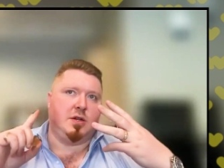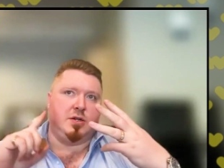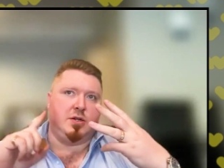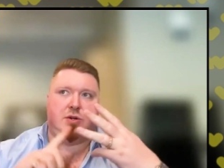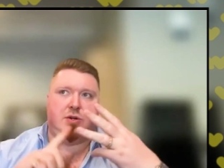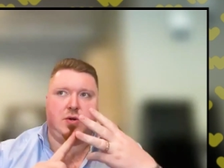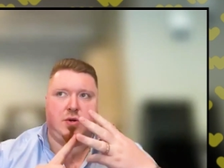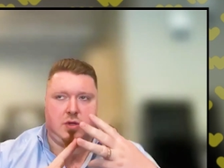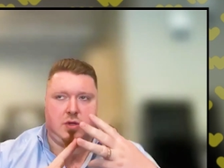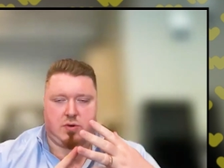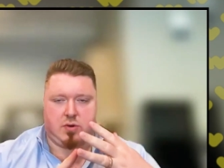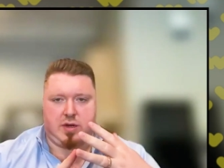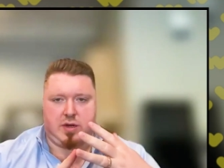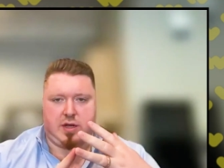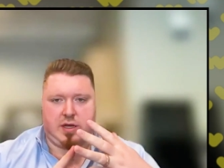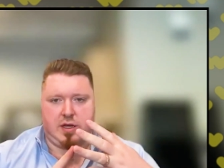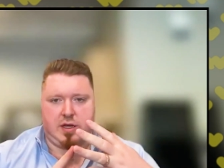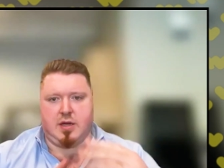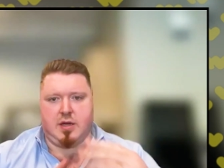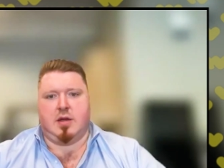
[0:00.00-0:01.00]

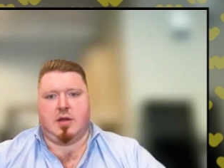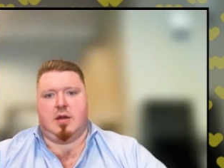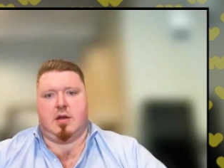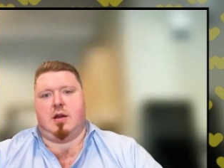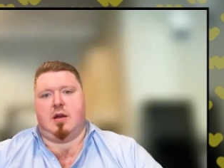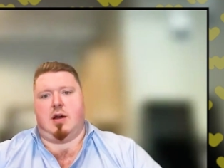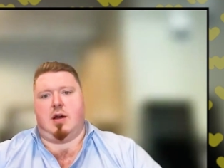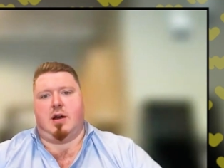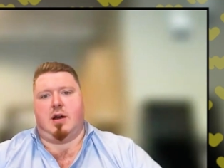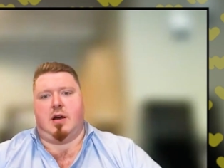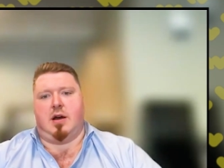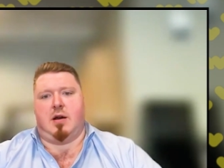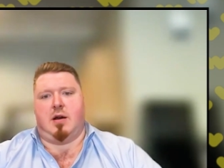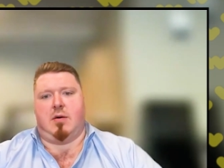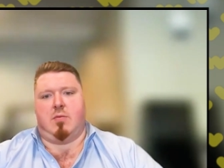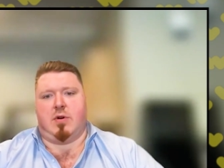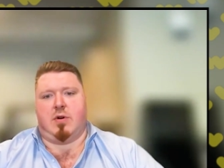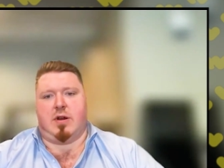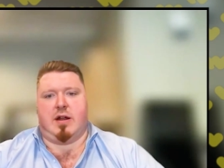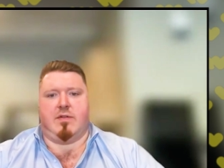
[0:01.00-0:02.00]
jewelry,
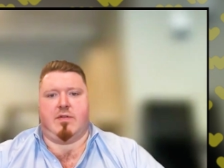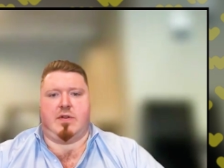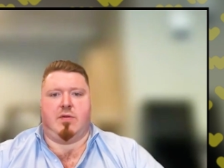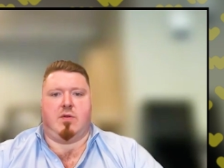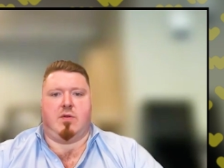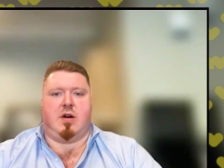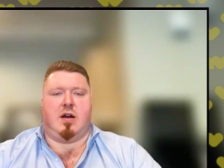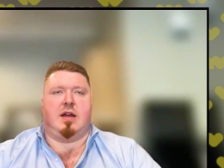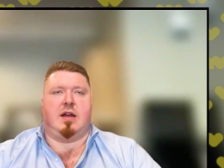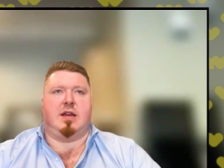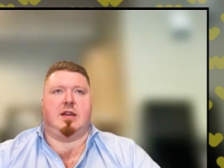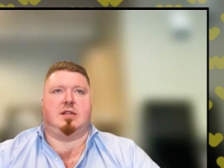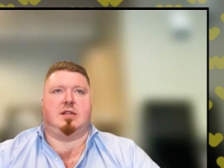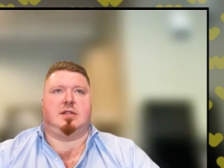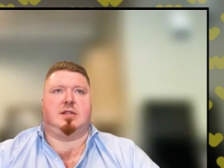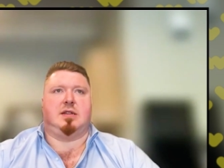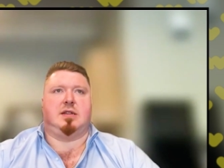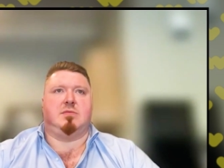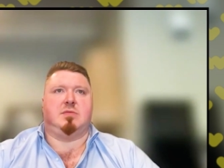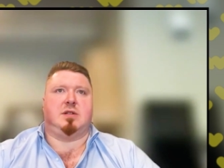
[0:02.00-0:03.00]
whatever you want, it
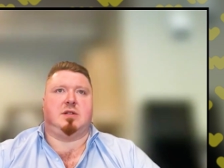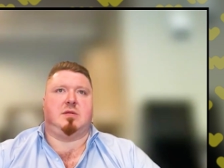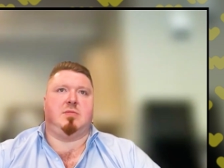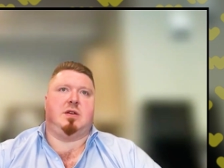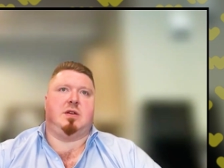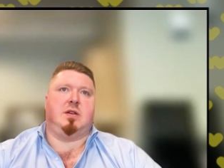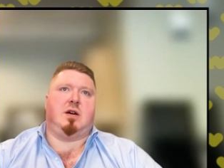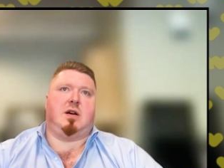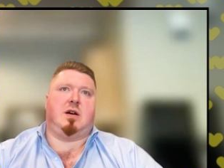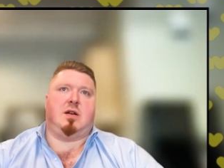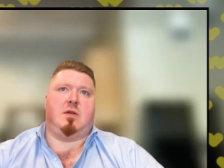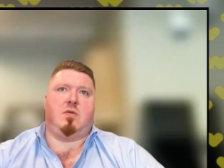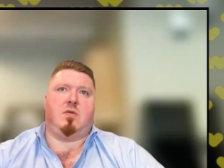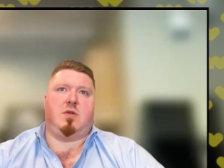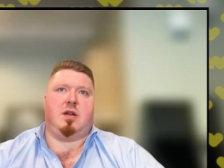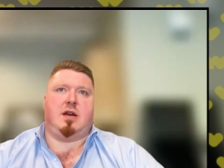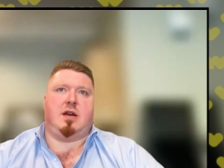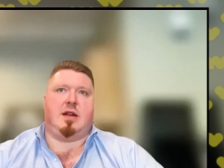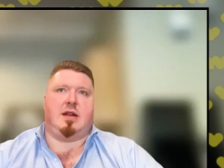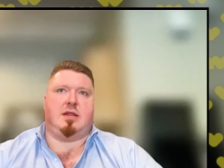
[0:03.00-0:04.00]
seems to be all on
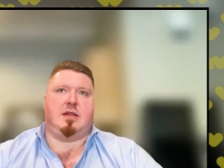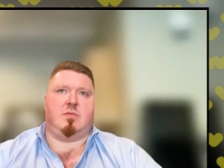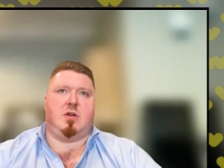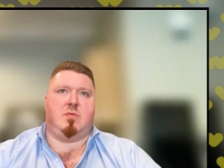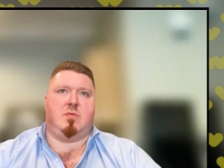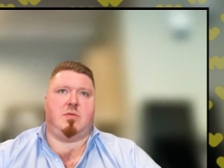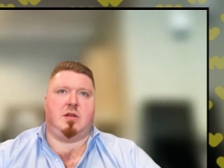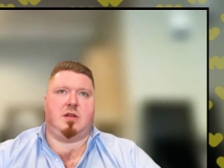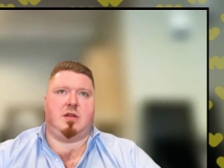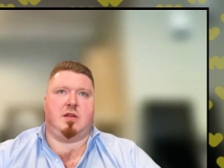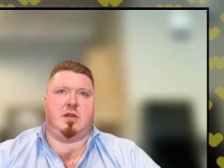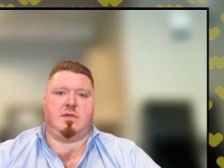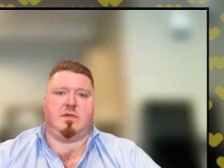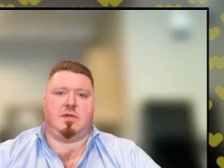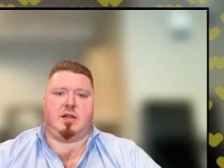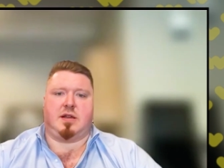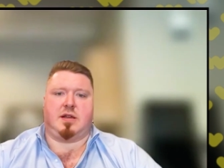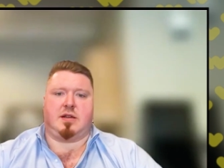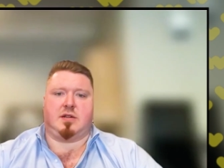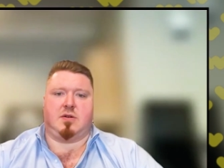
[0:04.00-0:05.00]
Whatnot at the moment. Even
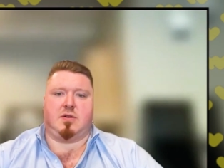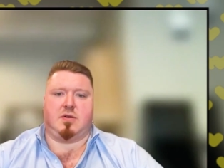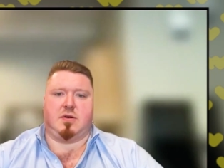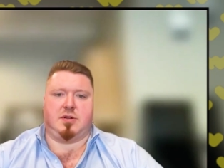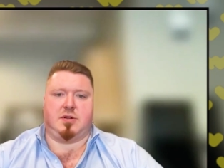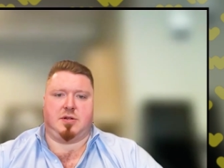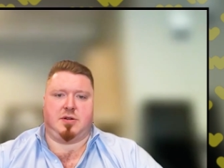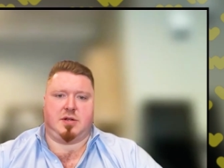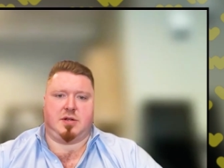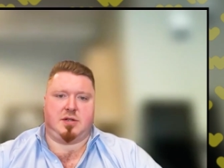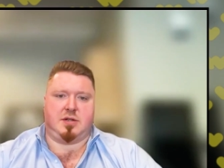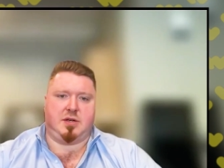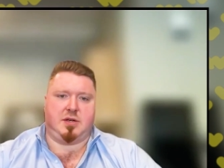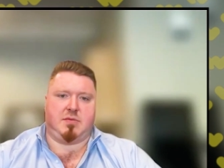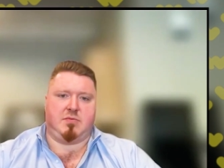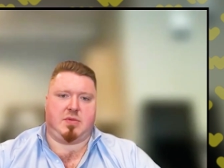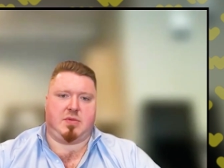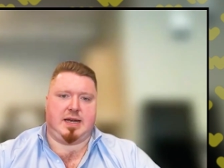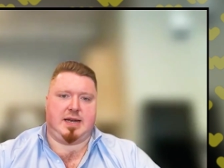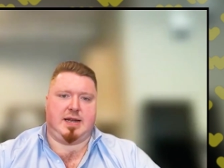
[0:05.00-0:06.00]
like storage units you
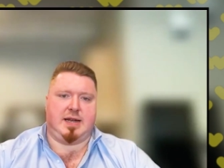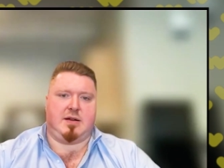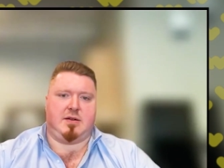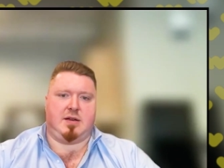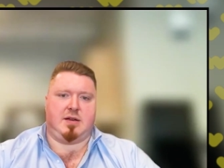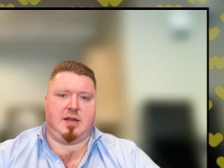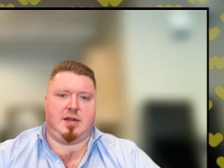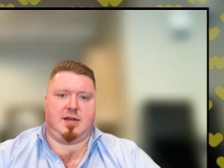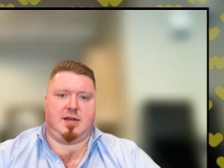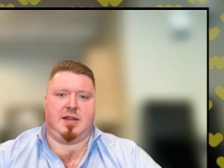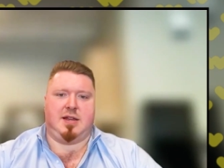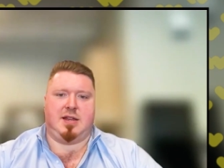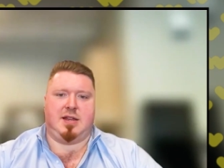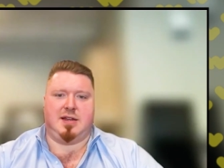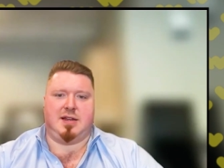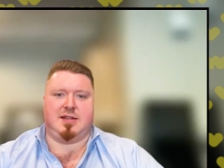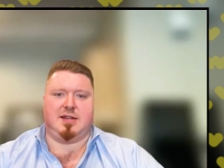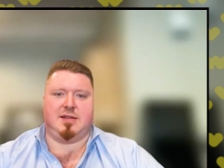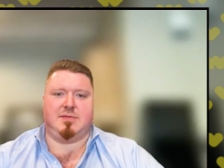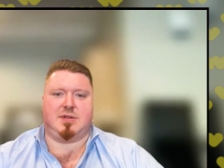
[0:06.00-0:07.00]
can buy nowadays.
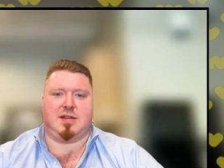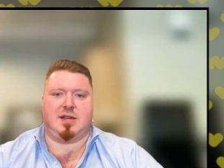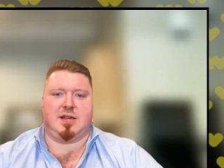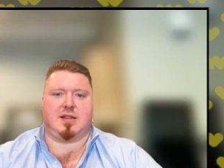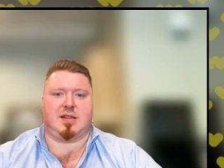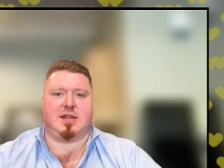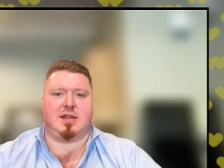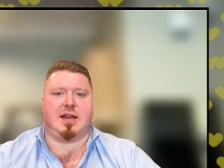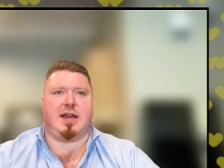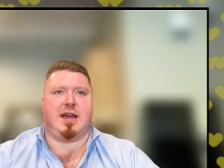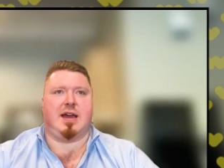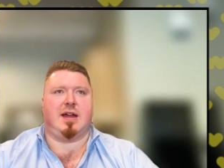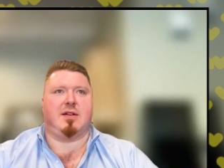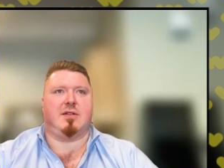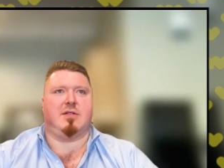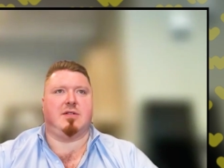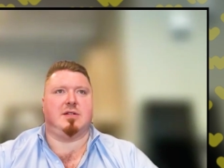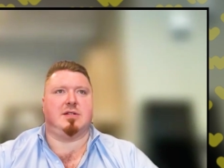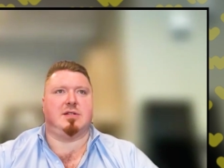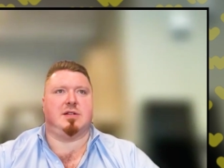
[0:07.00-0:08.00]
It seems like that
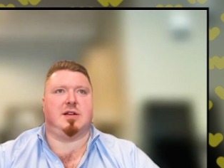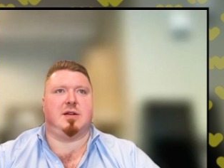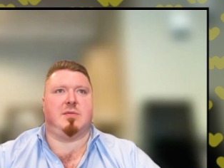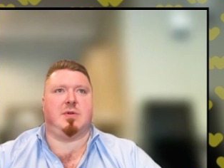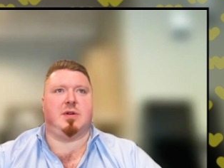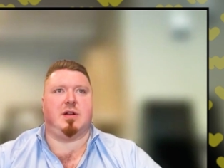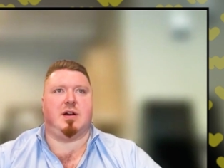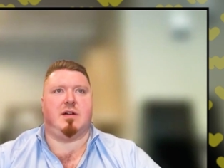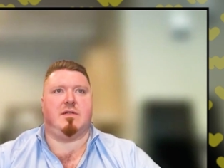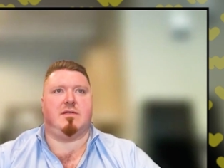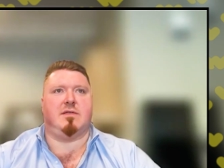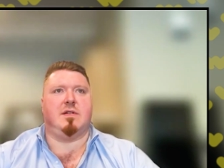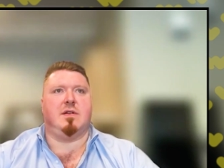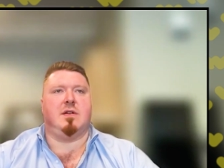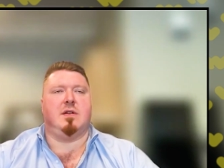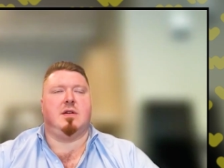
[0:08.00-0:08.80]
category is jumping off.